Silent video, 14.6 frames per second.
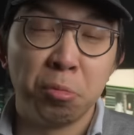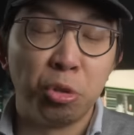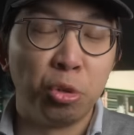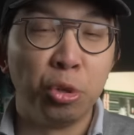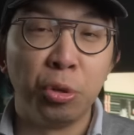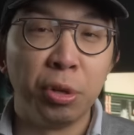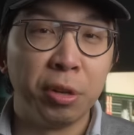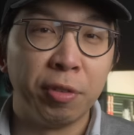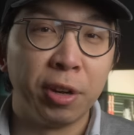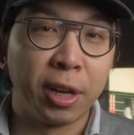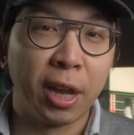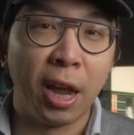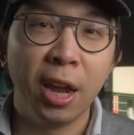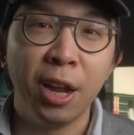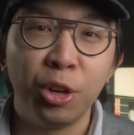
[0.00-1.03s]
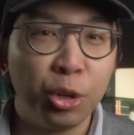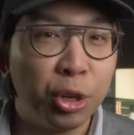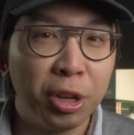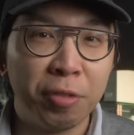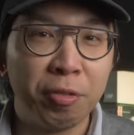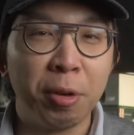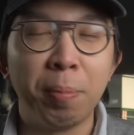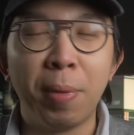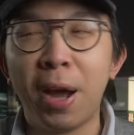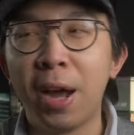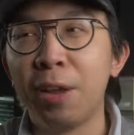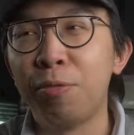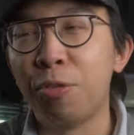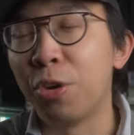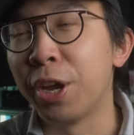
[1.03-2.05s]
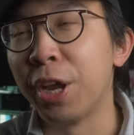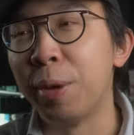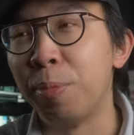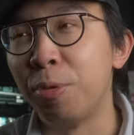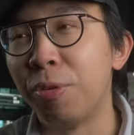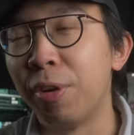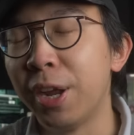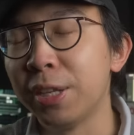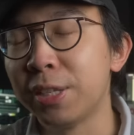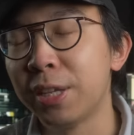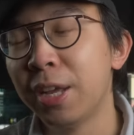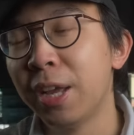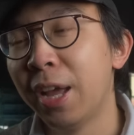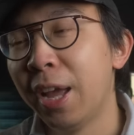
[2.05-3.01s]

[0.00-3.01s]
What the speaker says: Do you even care? Do you even buy 4K Blu-rays?